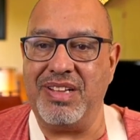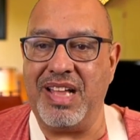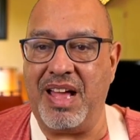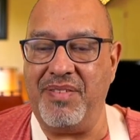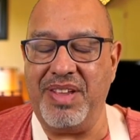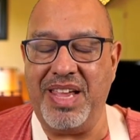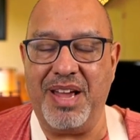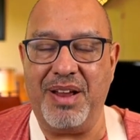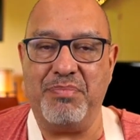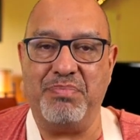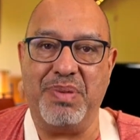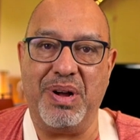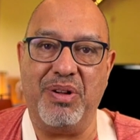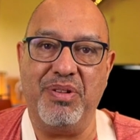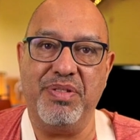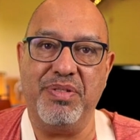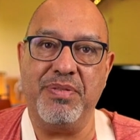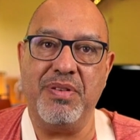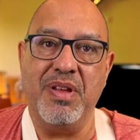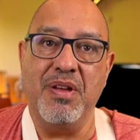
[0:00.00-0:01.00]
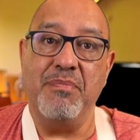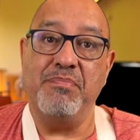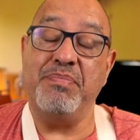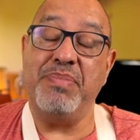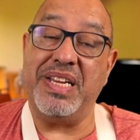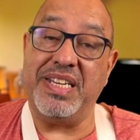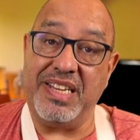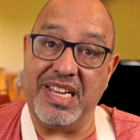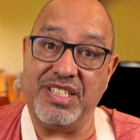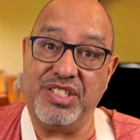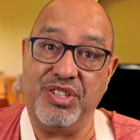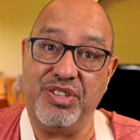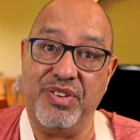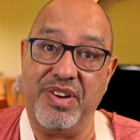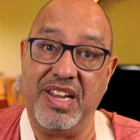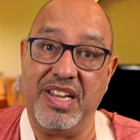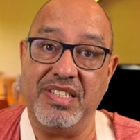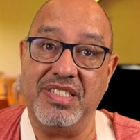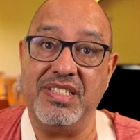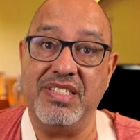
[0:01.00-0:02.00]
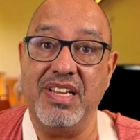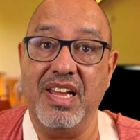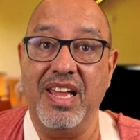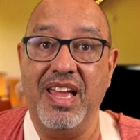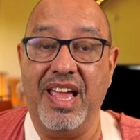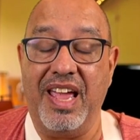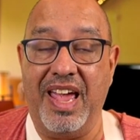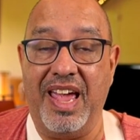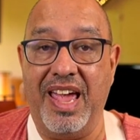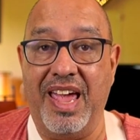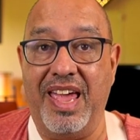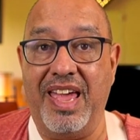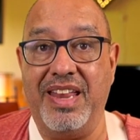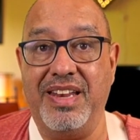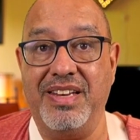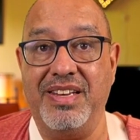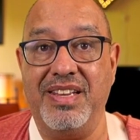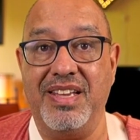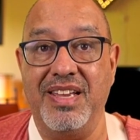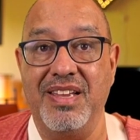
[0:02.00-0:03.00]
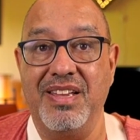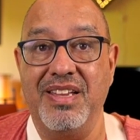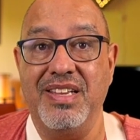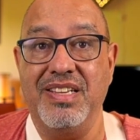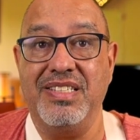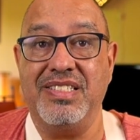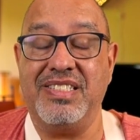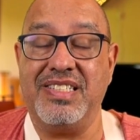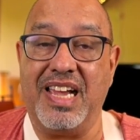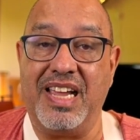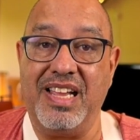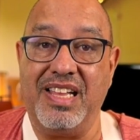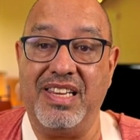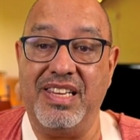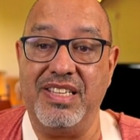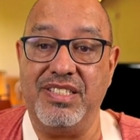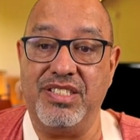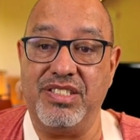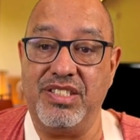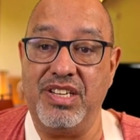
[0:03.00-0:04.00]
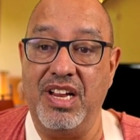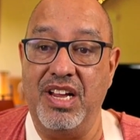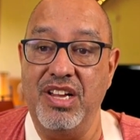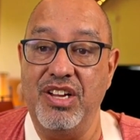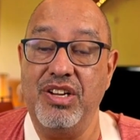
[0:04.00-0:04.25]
Javier, both pedestrians and cyclists